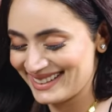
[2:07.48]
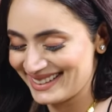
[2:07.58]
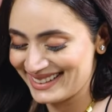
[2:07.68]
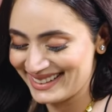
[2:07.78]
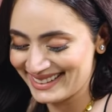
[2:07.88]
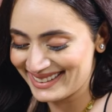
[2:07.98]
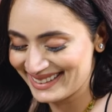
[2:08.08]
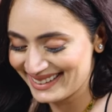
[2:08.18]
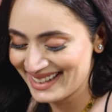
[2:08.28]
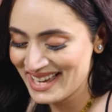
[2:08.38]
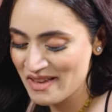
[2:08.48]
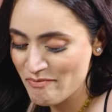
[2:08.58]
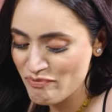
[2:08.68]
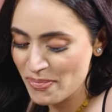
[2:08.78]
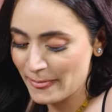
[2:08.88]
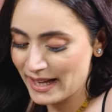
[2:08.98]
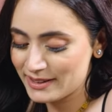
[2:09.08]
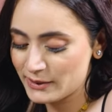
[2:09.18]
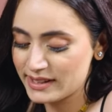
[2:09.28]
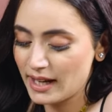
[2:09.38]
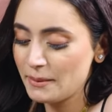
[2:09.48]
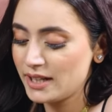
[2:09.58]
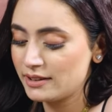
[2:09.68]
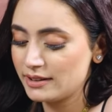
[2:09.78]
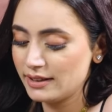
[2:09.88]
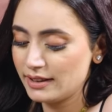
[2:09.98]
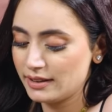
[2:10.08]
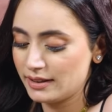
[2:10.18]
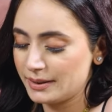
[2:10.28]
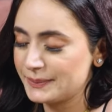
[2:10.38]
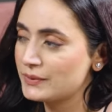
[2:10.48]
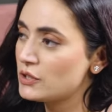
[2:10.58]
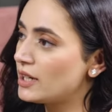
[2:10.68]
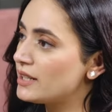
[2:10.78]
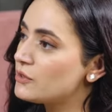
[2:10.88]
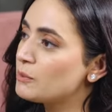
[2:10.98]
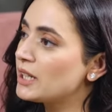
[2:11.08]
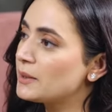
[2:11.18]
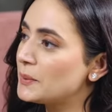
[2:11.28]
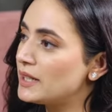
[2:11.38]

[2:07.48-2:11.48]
Agreed. So some uncle tries to make a